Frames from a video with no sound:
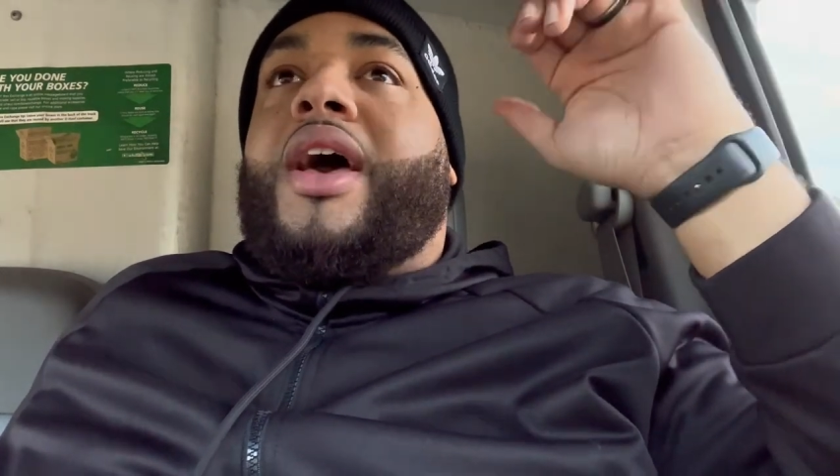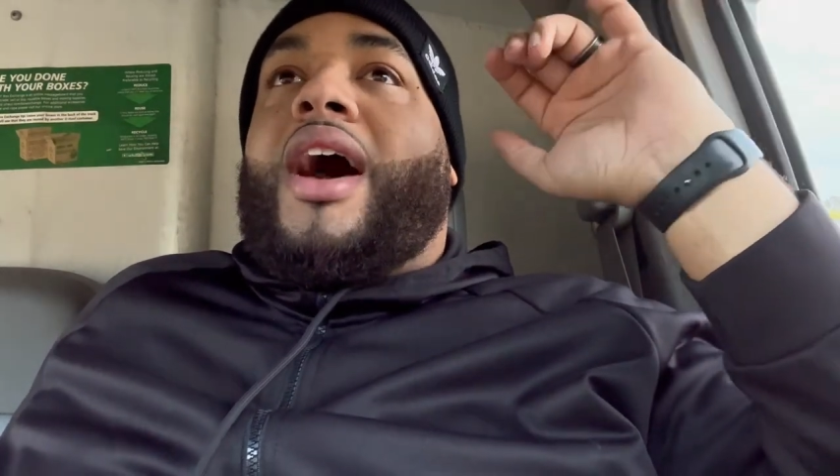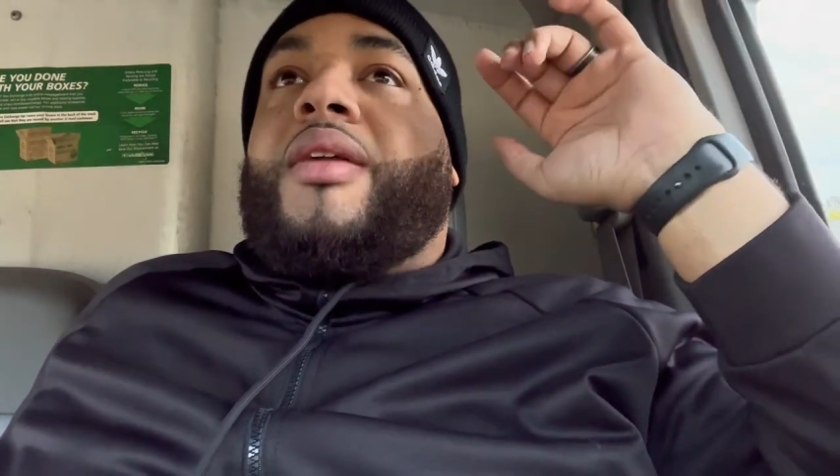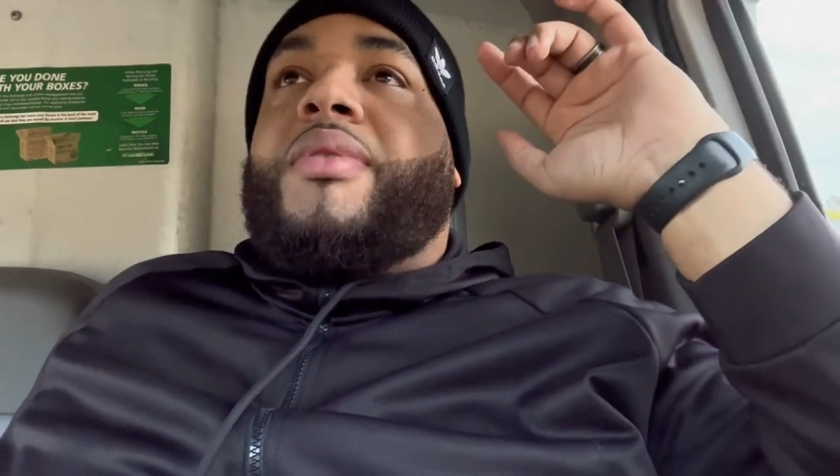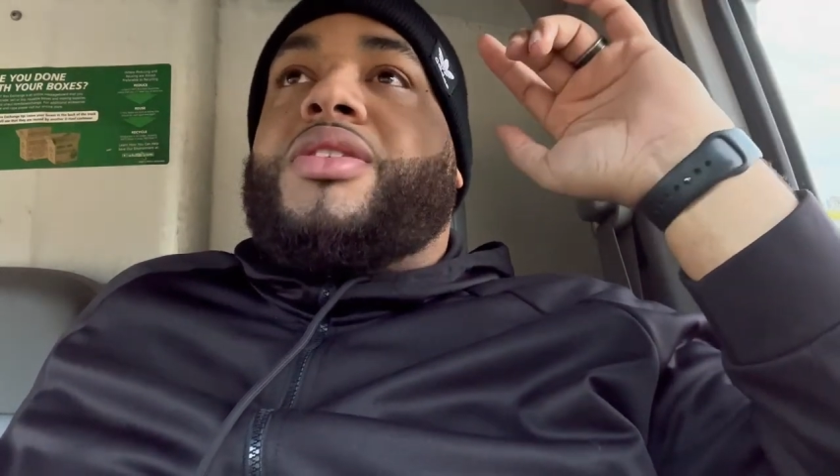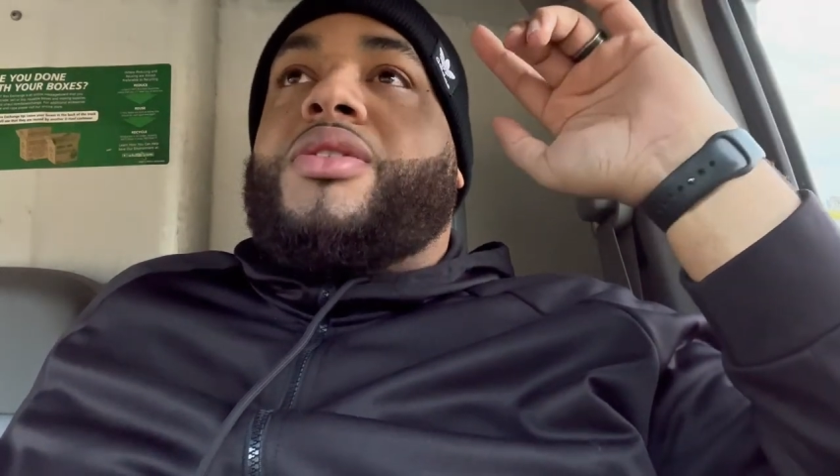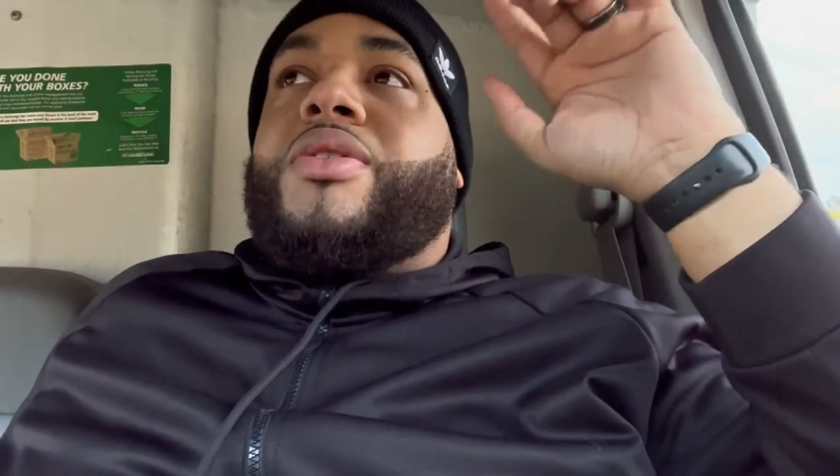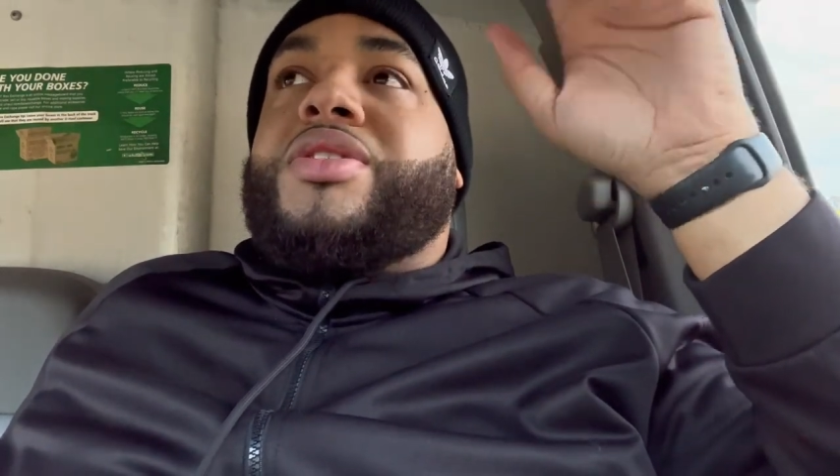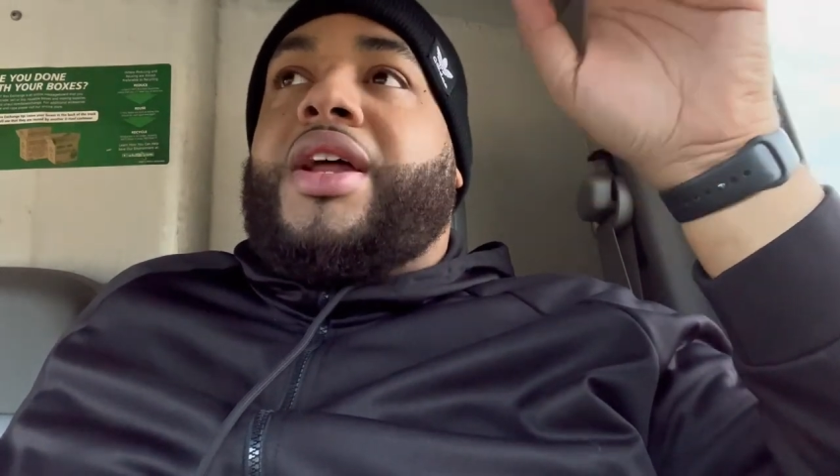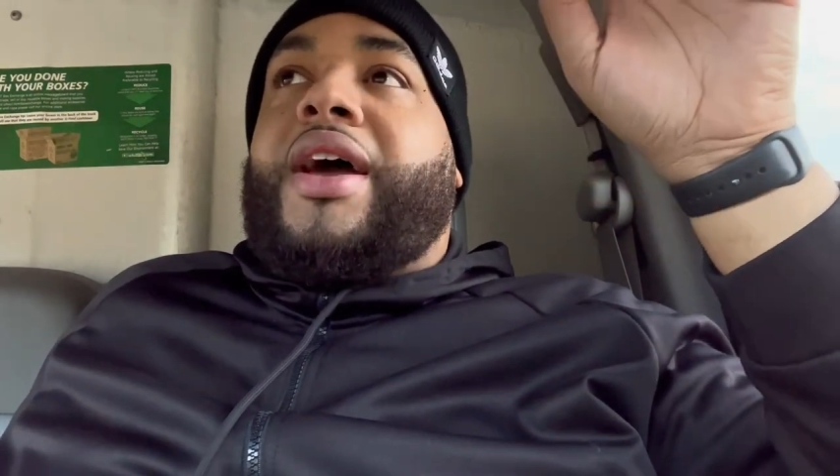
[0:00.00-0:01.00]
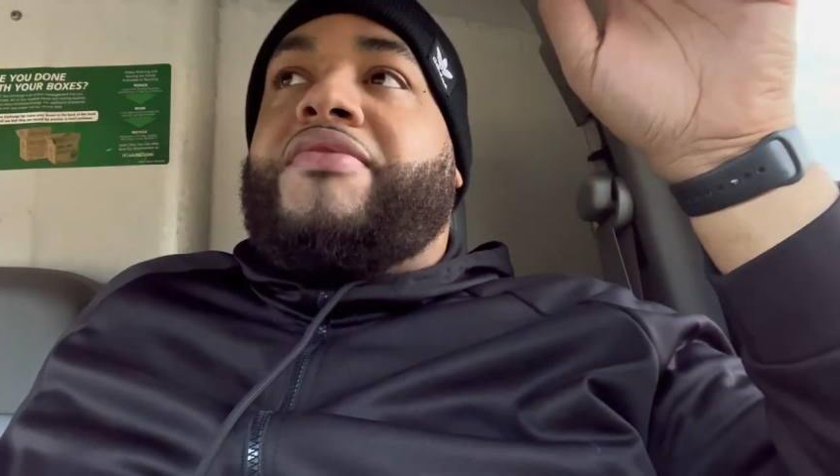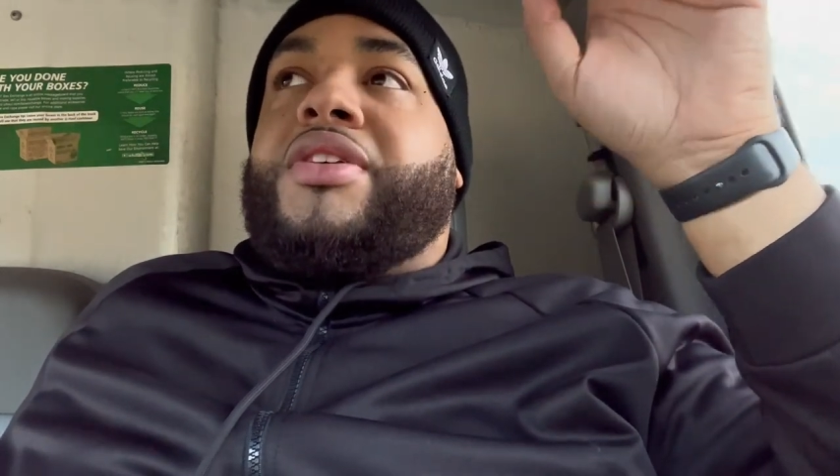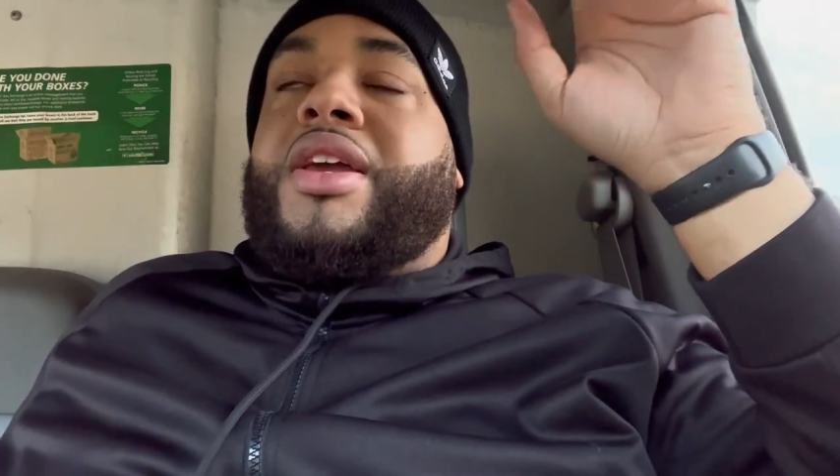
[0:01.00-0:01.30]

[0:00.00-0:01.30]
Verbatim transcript: out of my storage, and I have to